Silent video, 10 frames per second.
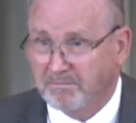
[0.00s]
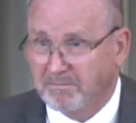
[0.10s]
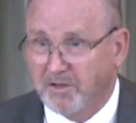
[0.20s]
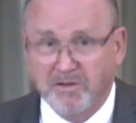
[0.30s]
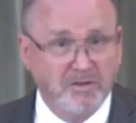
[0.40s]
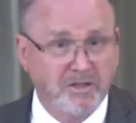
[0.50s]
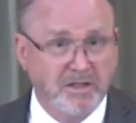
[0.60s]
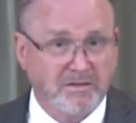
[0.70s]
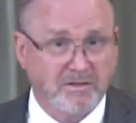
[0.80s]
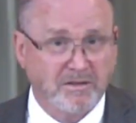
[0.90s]
Doesn't
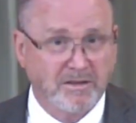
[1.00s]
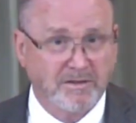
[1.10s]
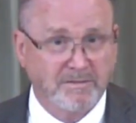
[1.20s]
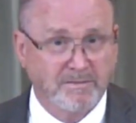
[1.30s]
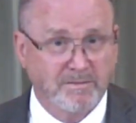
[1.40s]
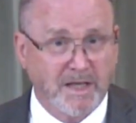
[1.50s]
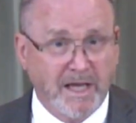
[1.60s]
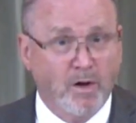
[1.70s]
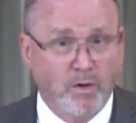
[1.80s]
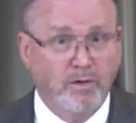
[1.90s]
exist.
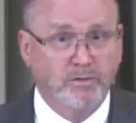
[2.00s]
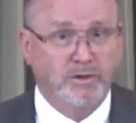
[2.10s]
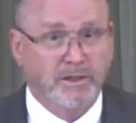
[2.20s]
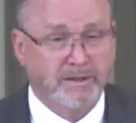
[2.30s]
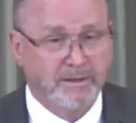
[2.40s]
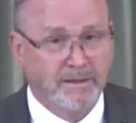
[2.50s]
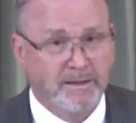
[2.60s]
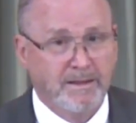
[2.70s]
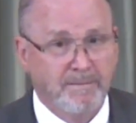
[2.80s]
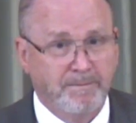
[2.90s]
Can't hold on to it.
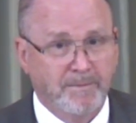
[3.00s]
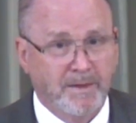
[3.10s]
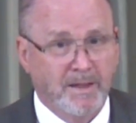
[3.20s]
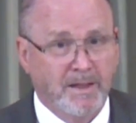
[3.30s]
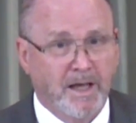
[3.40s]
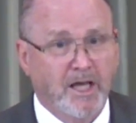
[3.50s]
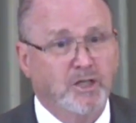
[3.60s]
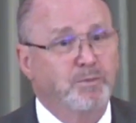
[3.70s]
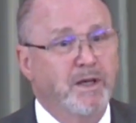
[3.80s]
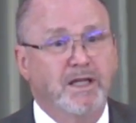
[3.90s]
He
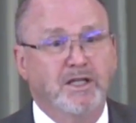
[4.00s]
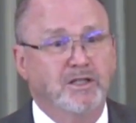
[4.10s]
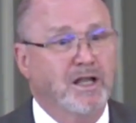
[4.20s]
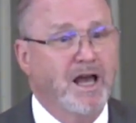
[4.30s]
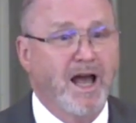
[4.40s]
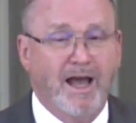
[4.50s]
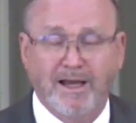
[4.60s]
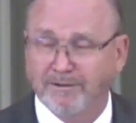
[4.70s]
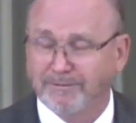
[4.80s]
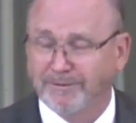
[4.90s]
spent his
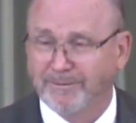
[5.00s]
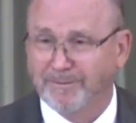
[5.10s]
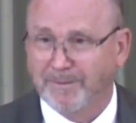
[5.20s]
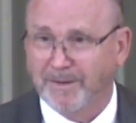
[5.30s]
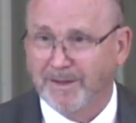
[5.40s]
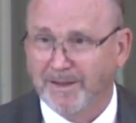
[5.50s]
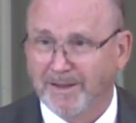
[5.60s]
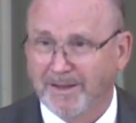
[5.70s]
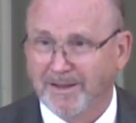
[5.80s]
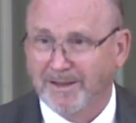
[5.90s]
life
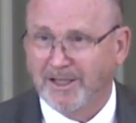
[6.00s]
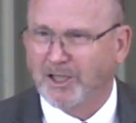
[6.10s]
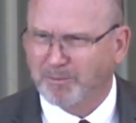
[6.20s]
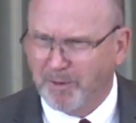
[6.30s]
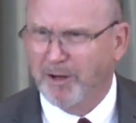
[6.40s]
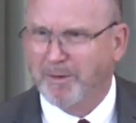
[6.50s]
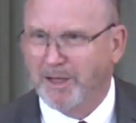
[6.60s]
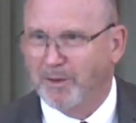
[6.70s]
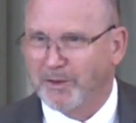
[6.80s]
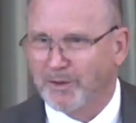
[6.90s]

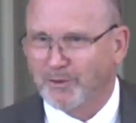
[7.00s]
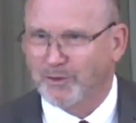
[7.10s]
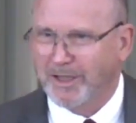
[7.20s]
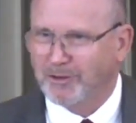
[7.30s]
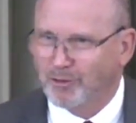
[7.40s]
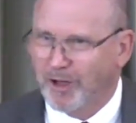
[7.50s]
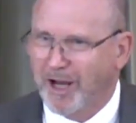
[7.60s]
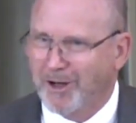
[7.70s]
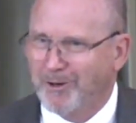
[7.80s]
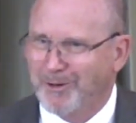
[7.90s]
experimenting with those things that you
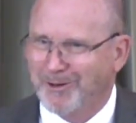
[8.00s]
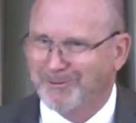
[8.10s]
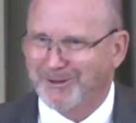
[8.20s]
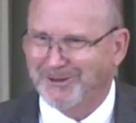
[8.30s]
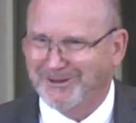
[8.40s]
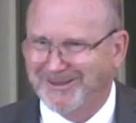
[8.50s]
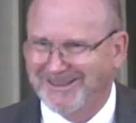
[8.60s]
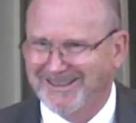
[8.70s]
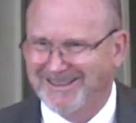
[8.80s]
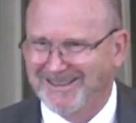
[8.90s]
can't hold on to.
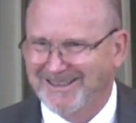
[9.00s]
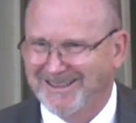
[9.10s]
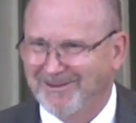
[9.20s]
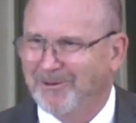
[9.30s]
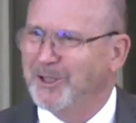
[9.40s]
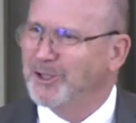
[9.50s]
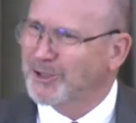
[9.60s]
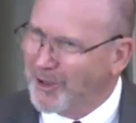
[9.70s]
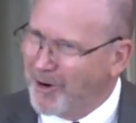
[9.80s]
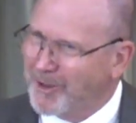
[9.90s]
When he
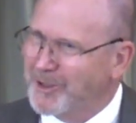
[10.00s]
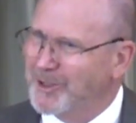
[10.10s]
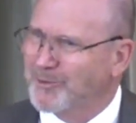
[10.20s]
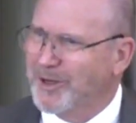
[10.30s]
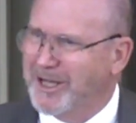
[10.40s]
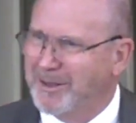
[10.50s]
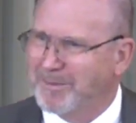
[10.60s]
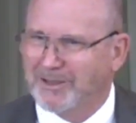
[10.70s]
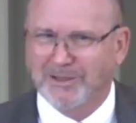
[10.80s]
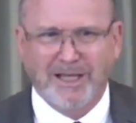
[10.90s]
started his reign
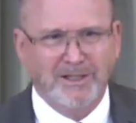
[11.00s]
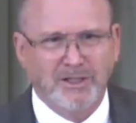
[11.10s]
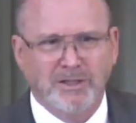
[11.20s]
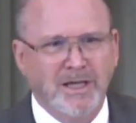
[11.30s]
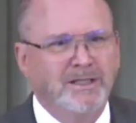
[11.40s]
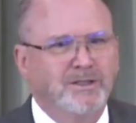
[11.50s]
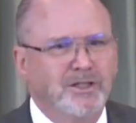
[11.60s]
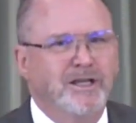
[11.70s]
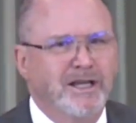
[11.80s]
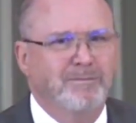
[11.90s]
by saying, just,
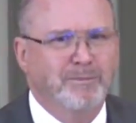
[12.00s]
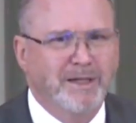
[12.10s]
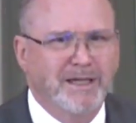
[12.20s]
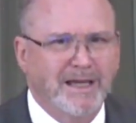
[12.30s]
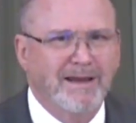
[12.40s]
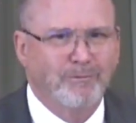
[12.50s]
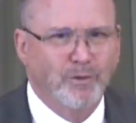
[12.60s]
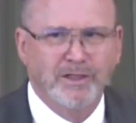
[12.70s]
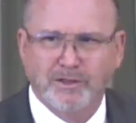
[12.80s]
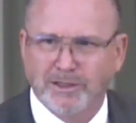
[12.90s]
just help me have
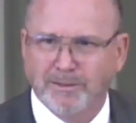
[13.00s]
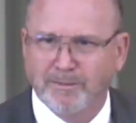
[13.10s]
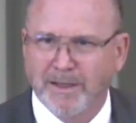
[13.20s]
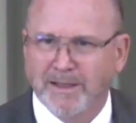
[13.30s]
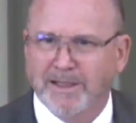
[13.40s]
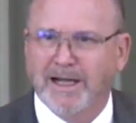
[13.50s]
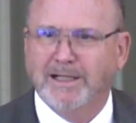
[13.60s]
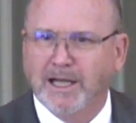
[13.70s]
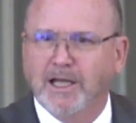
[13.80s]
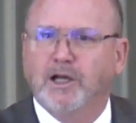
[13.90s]
wisdom that I can
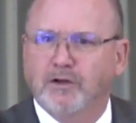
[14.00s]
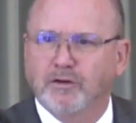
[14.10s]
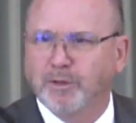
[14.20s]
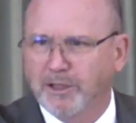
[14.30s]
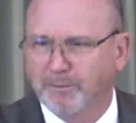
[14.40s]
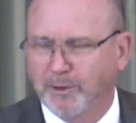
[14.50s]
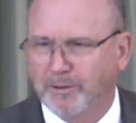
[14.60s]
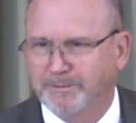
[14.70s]
take care of your people